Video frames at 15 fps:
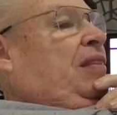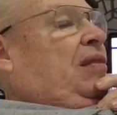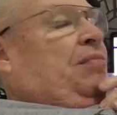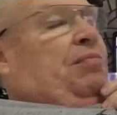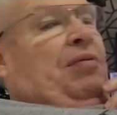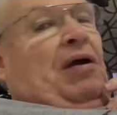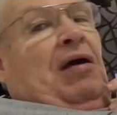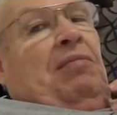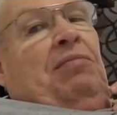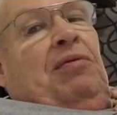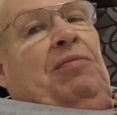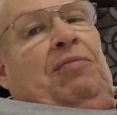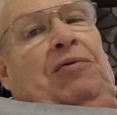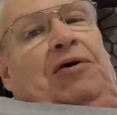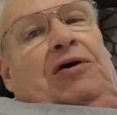The
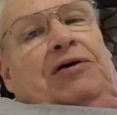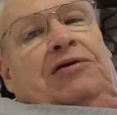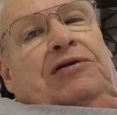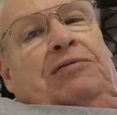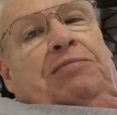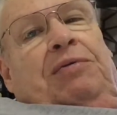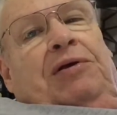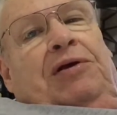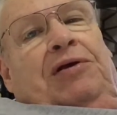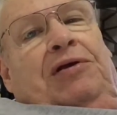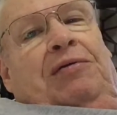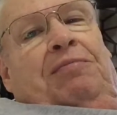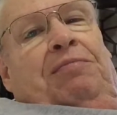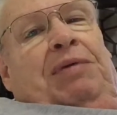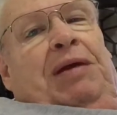problem was the
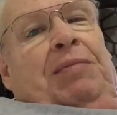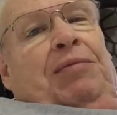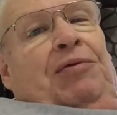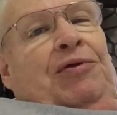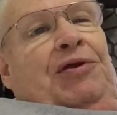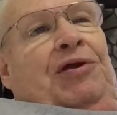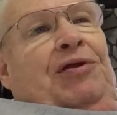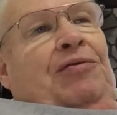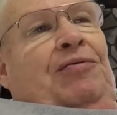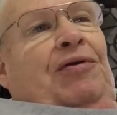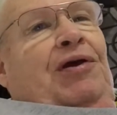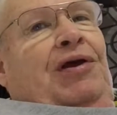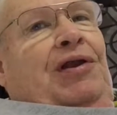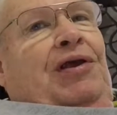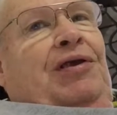pertinent people didn't
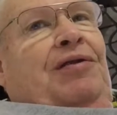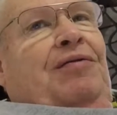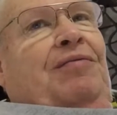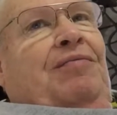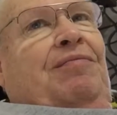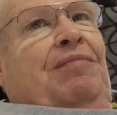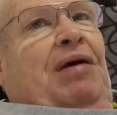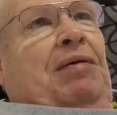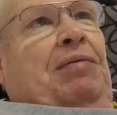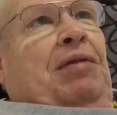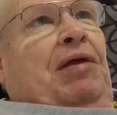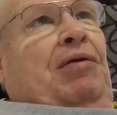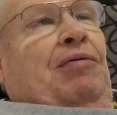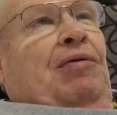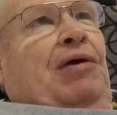read it. Maybe
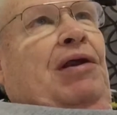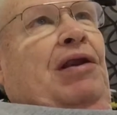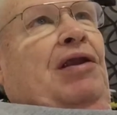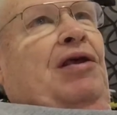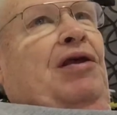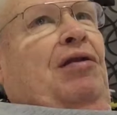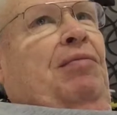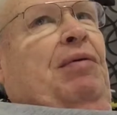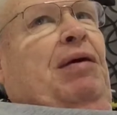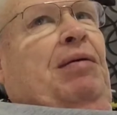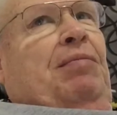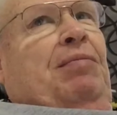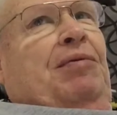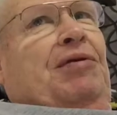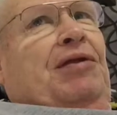they read a little
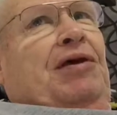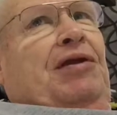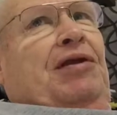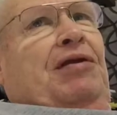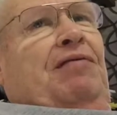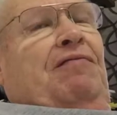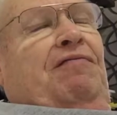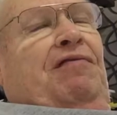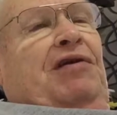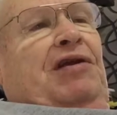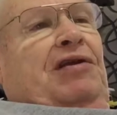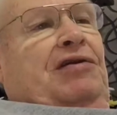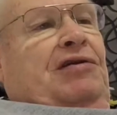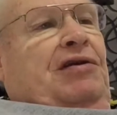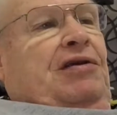bit, but they didn't
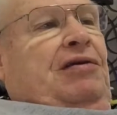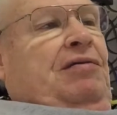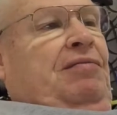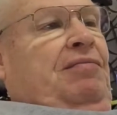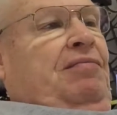finish it.